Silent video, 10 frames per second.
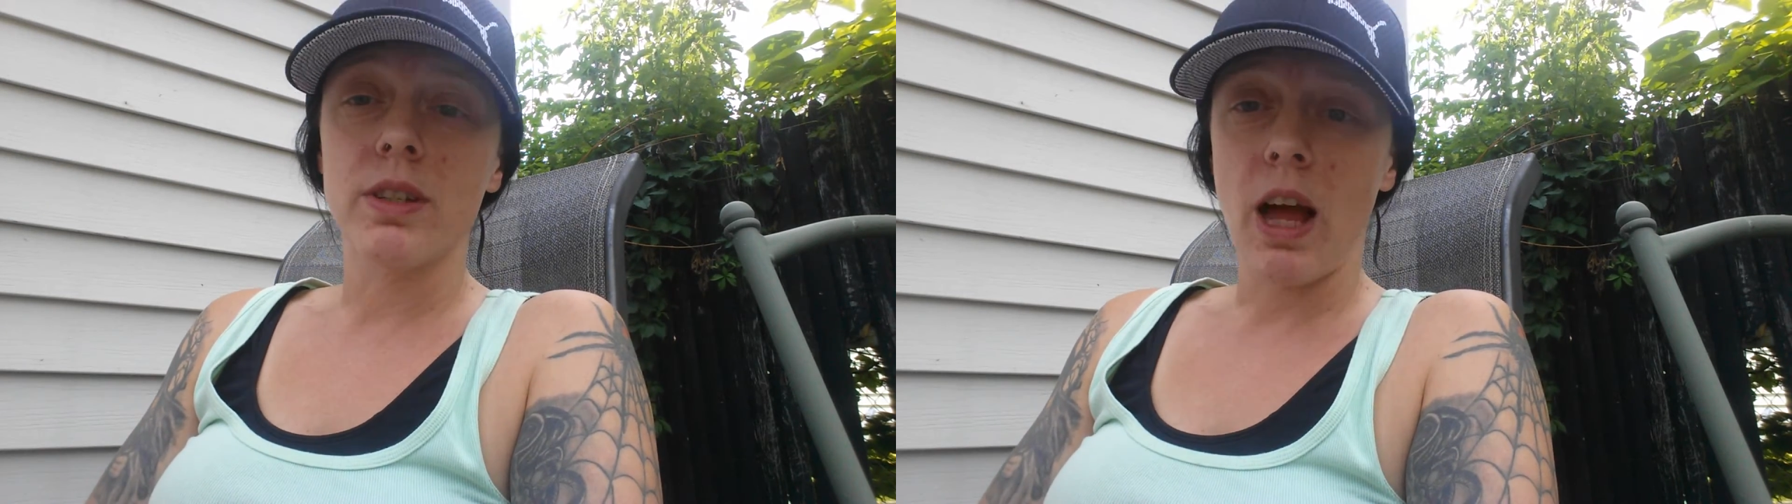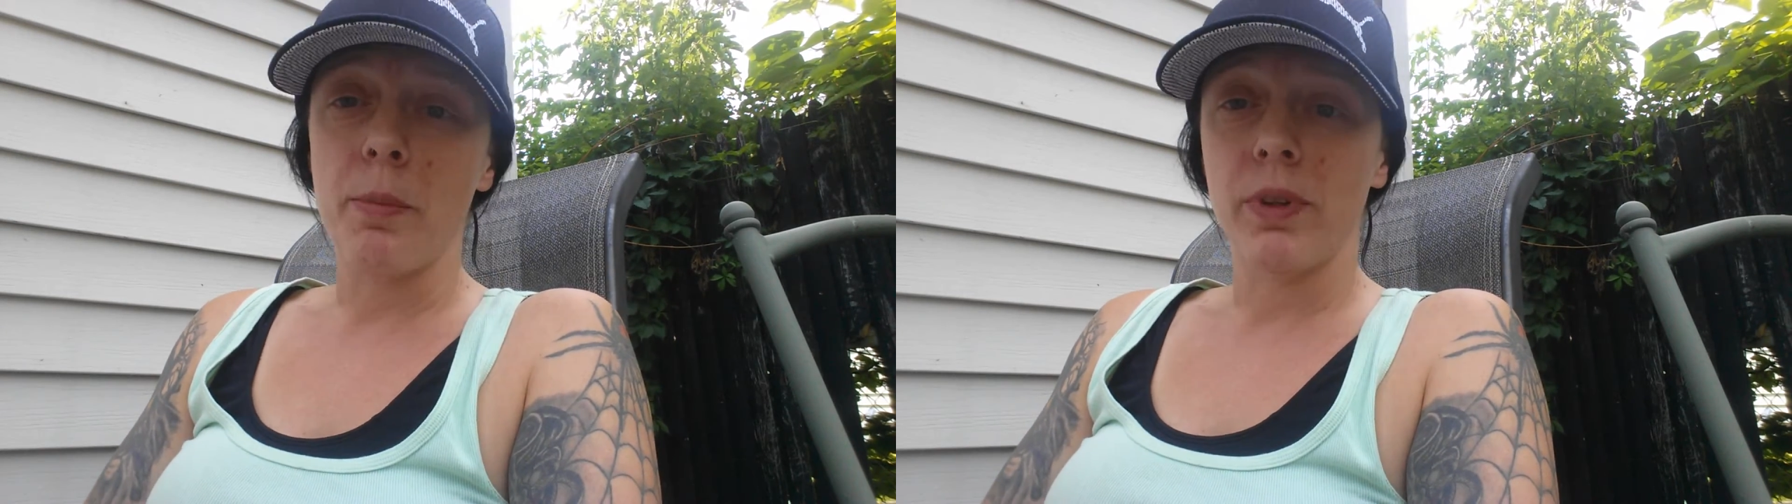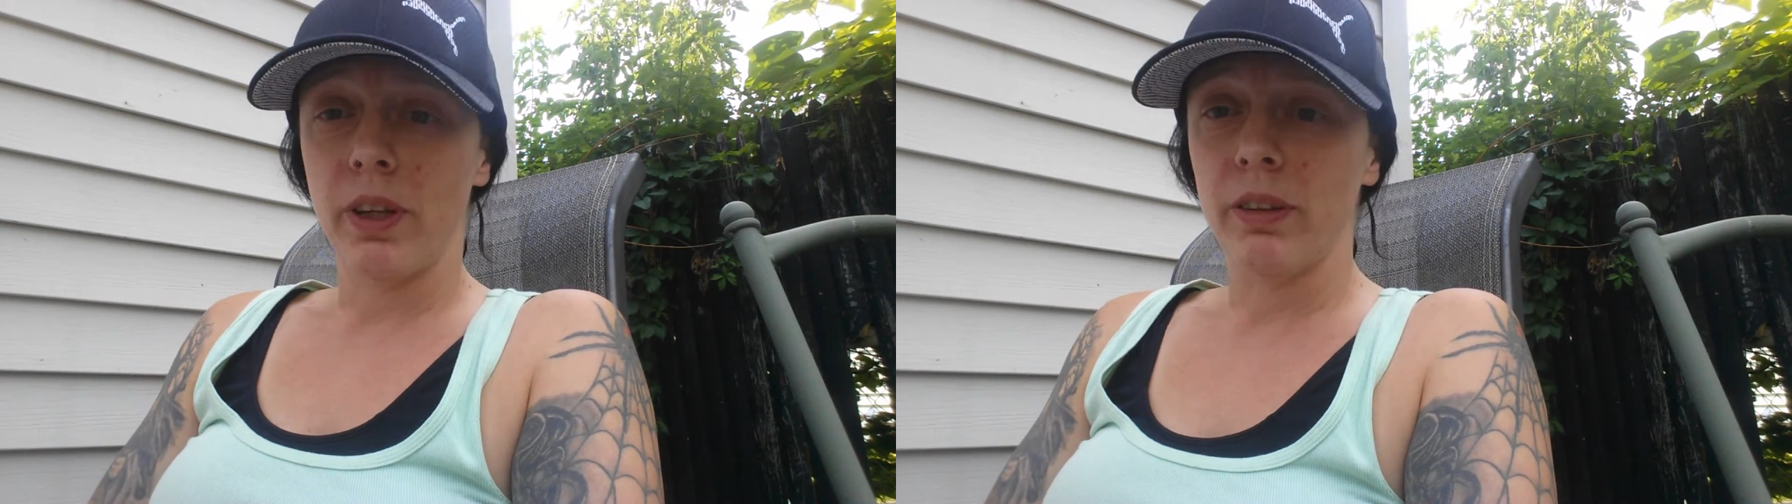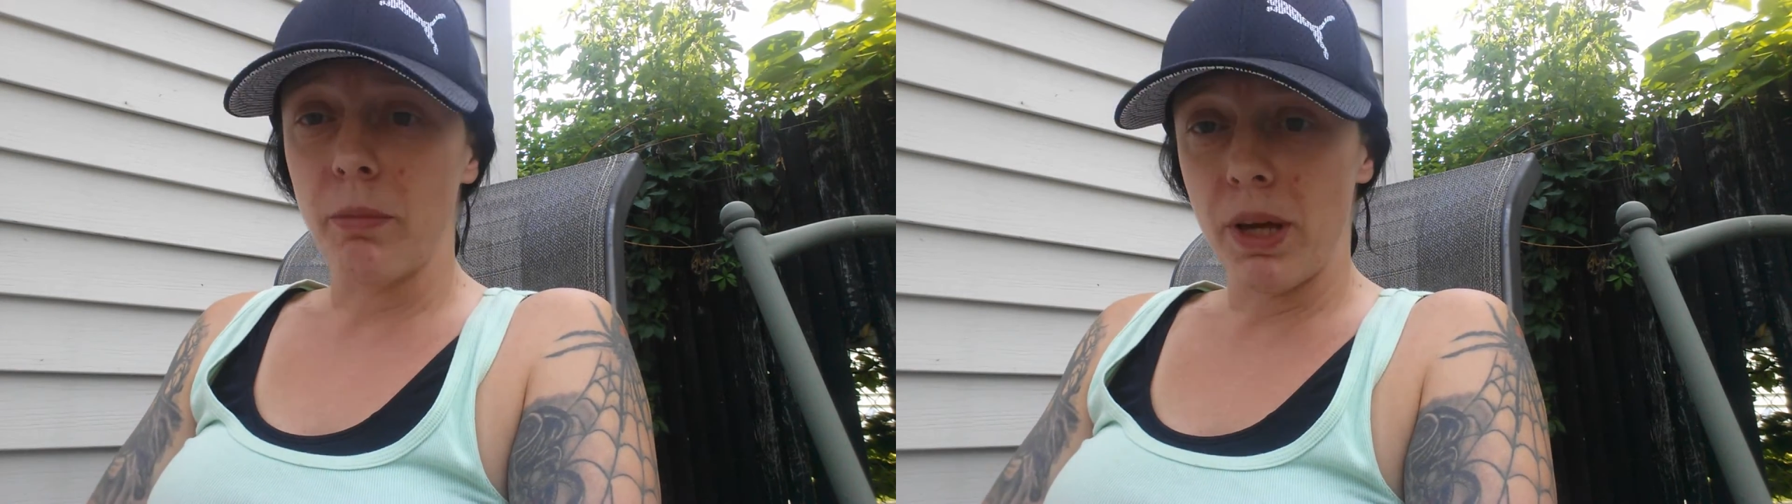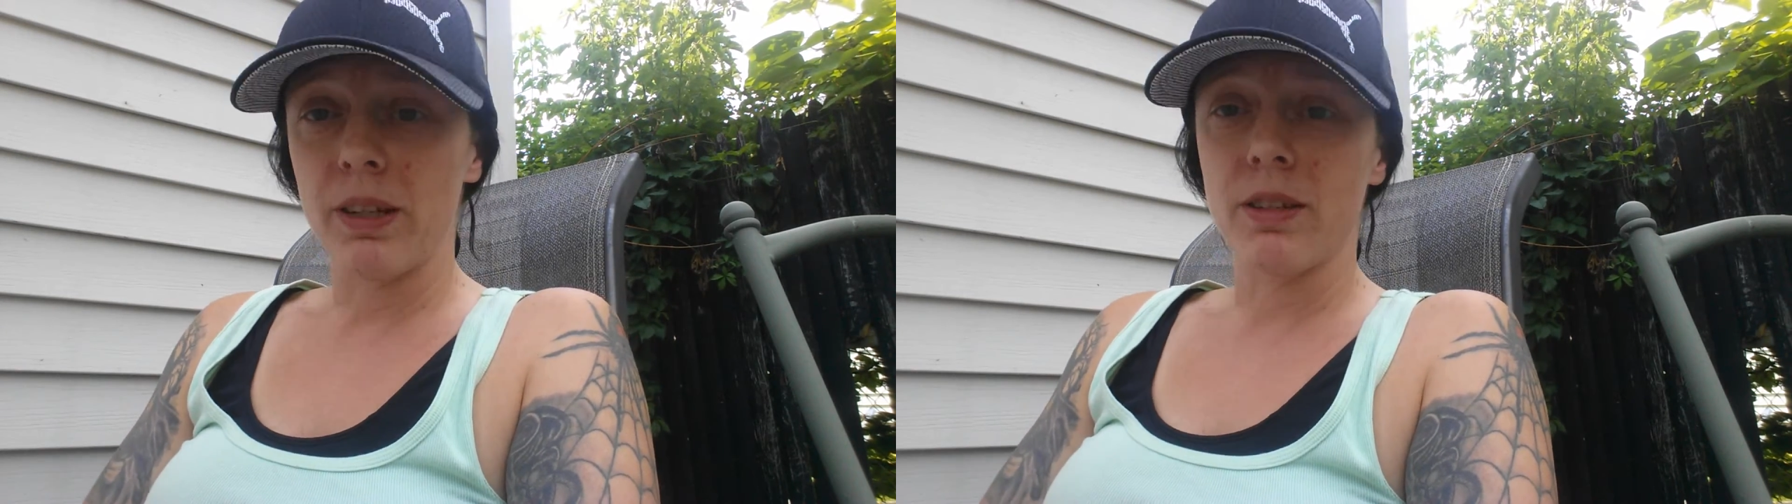stopped taking
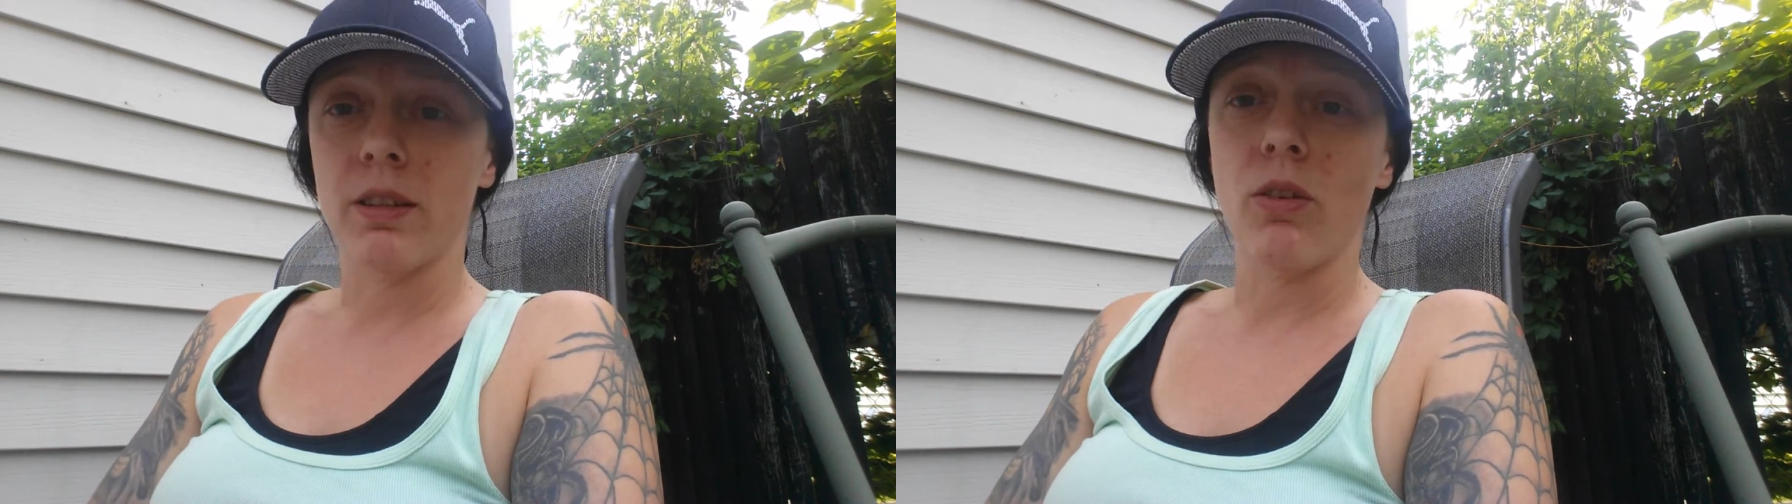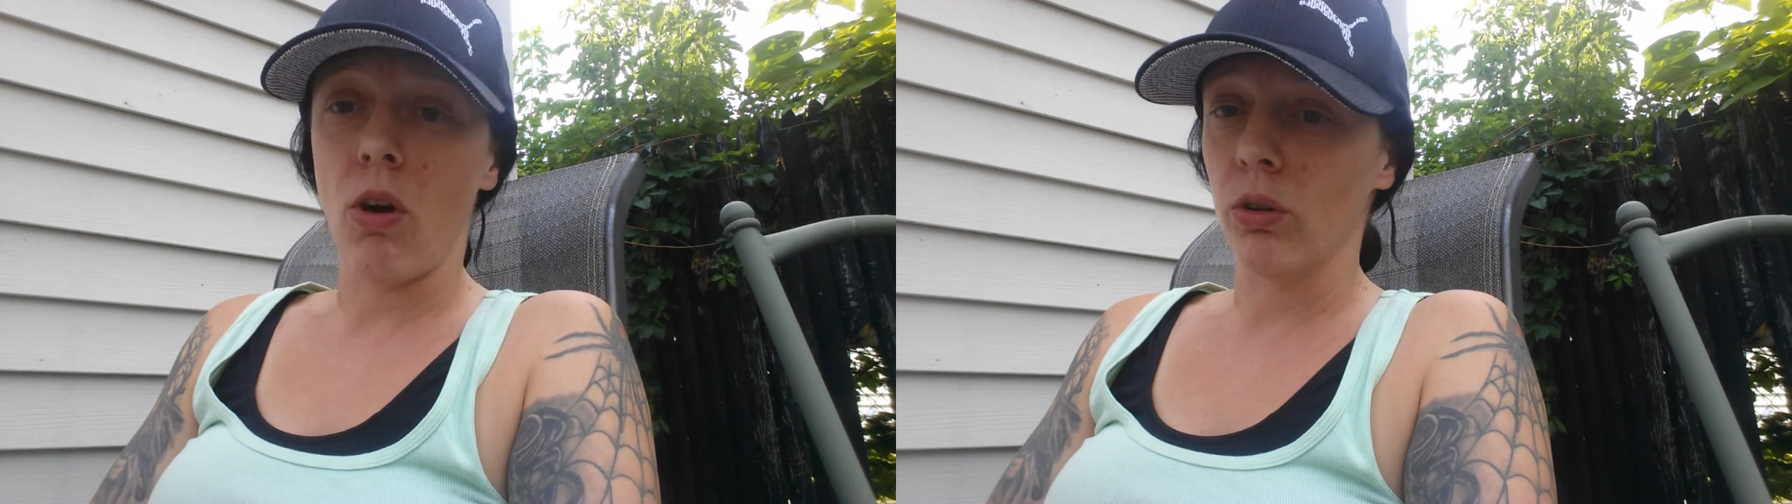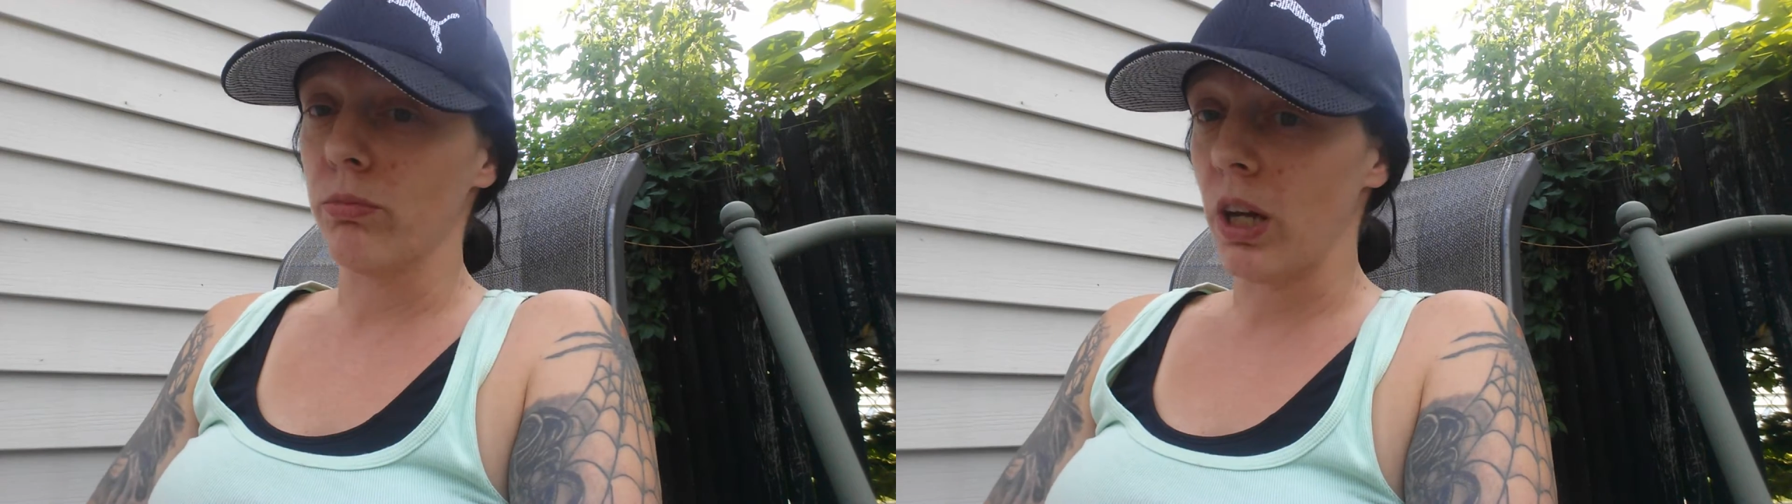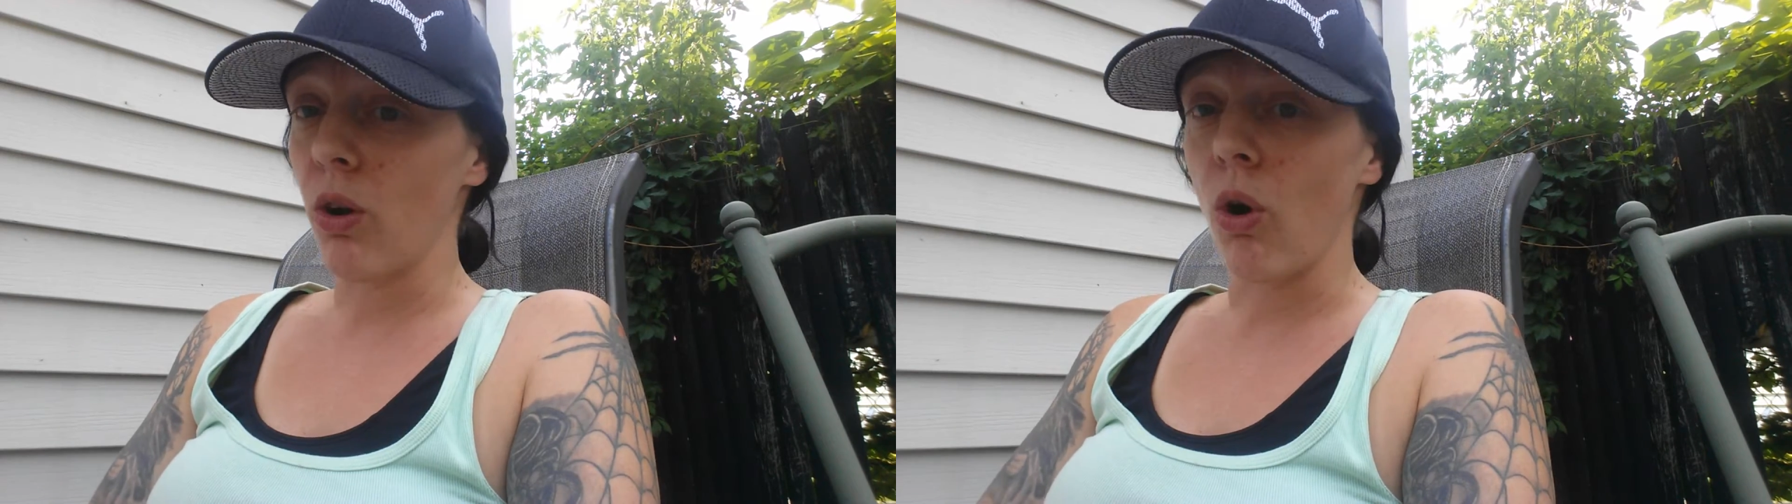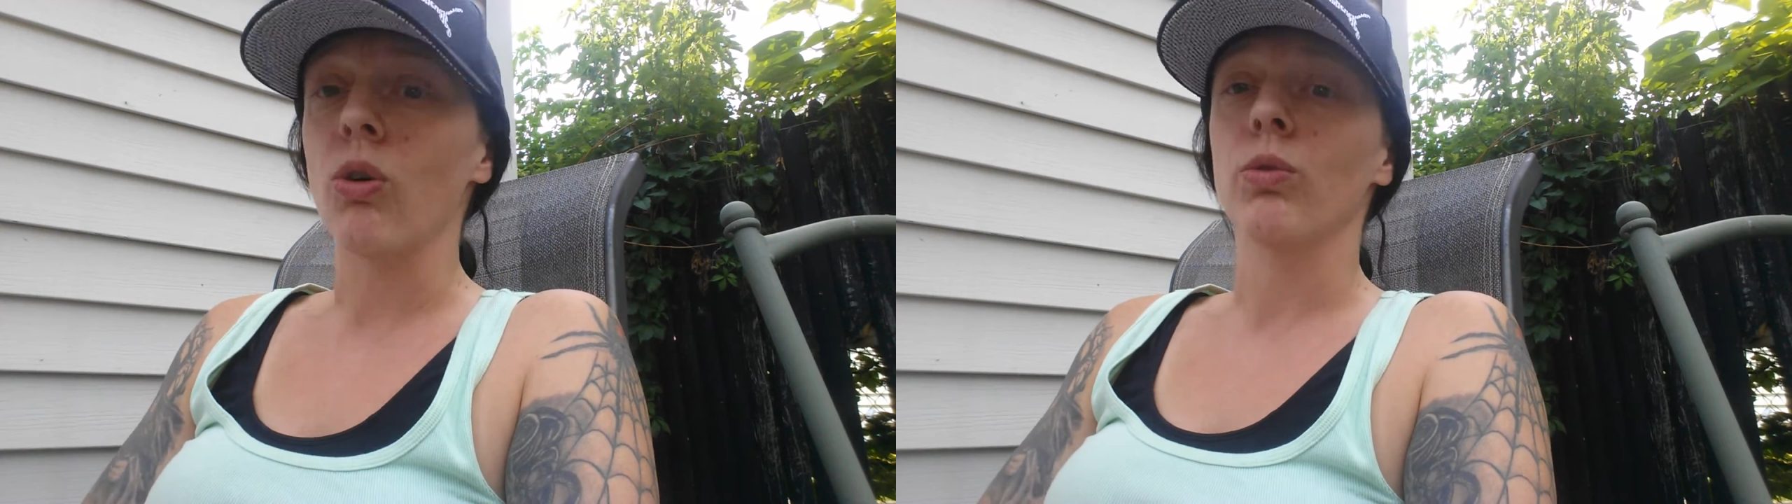the medicine on my
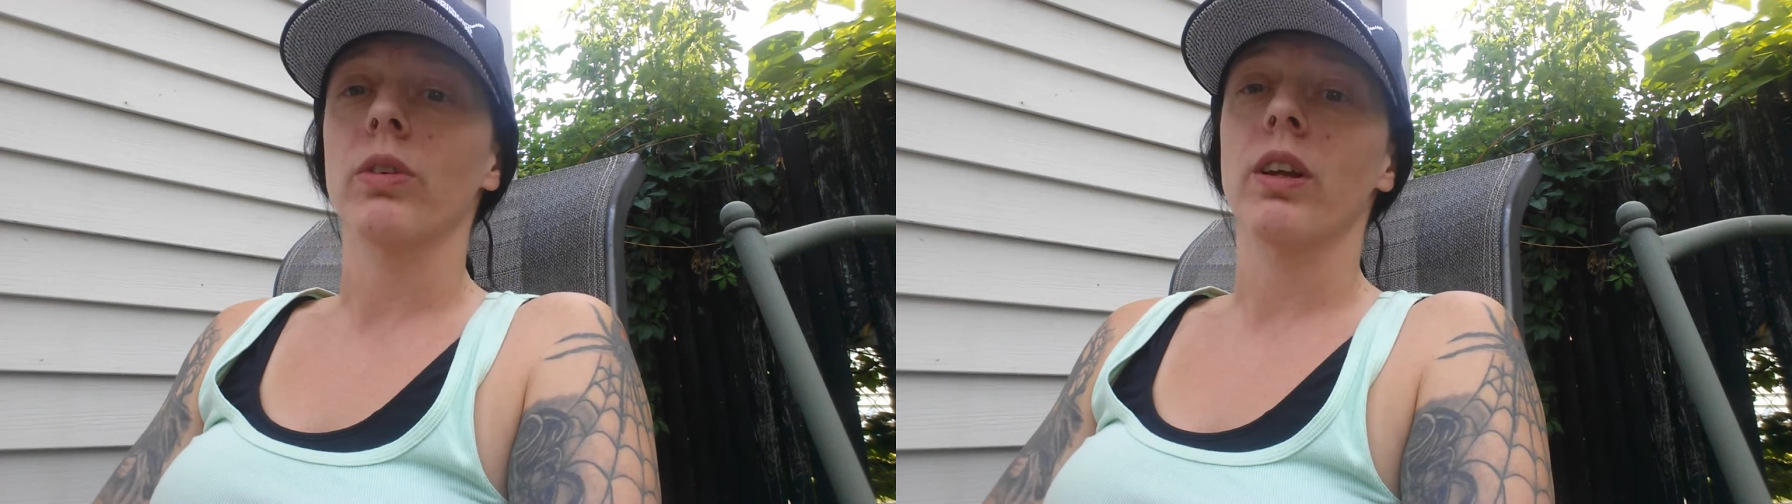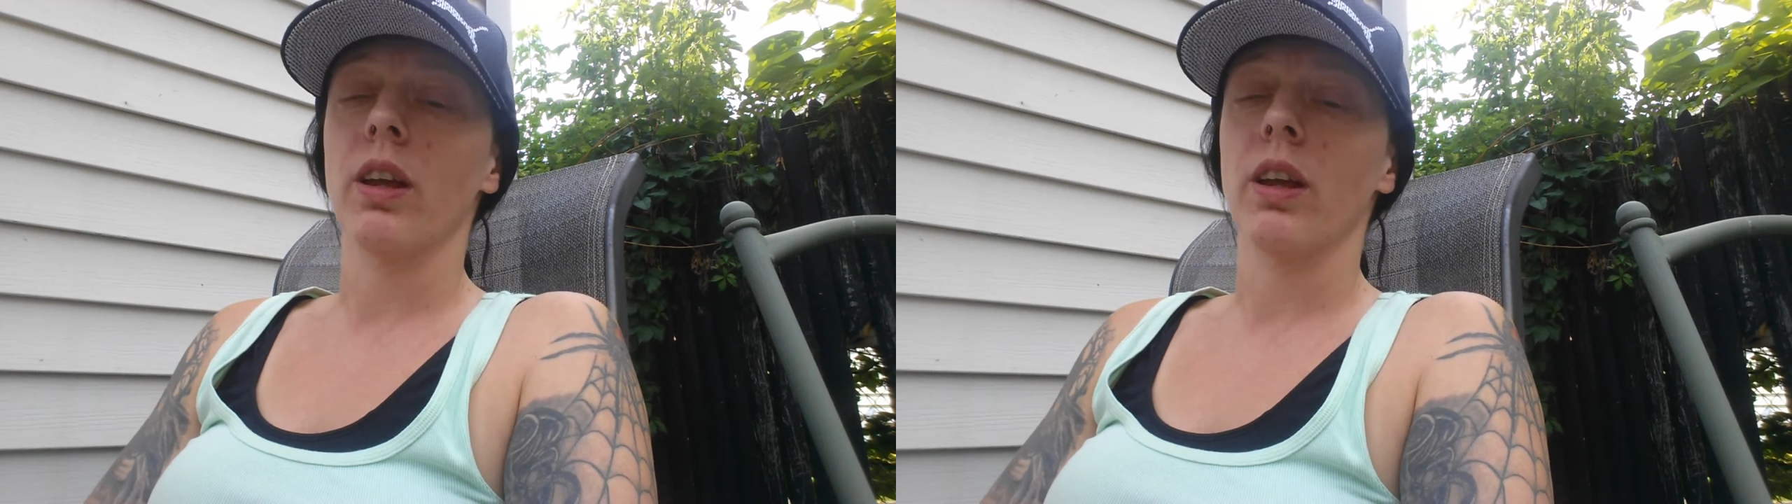own